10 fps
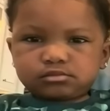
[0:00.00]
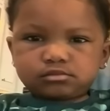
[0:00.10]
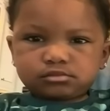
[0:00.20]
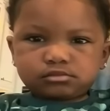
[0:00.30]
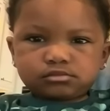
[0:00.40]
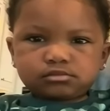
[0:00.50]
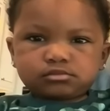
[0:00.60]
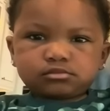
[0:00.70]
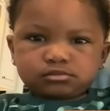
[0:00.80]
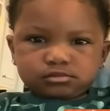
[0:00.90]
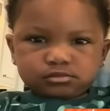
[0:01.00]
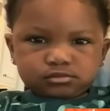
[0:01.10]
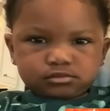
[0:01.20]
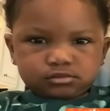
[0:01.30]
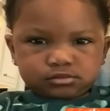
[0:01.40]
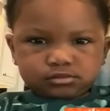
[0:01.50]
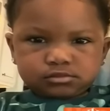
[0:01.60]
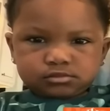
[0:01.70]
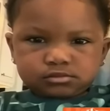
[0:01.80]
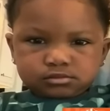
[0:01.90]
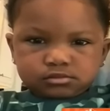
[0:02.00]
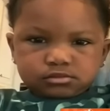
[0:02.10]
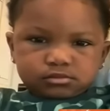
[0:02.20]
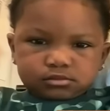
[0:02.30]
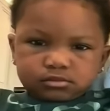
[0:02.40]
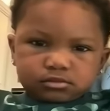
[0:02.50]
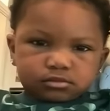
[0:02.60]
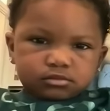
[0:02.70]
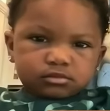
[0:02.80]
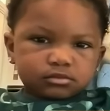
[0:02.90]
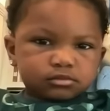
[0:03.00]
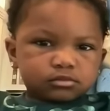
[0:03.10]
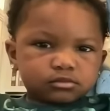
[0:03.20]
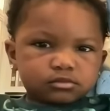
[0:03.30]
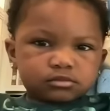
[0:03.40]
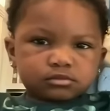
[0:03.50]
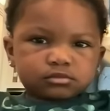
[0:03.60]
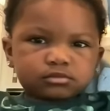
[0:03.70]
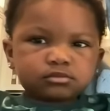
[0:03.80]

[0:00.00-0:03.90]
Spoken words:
The person shown says nothing.